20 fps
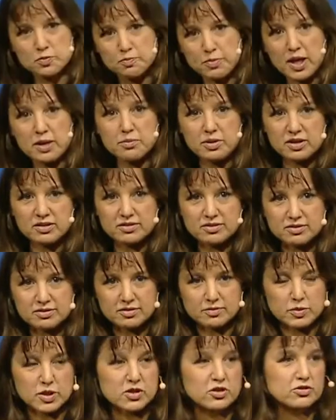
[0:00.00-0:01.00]
babies
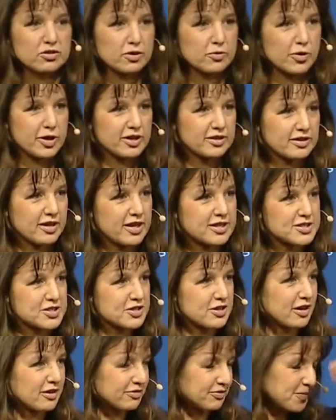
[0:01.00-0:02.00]
because they're wearing the
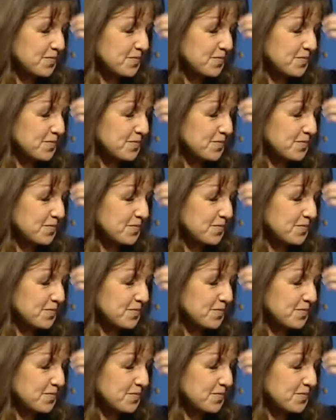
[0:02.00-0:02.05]
headscarf.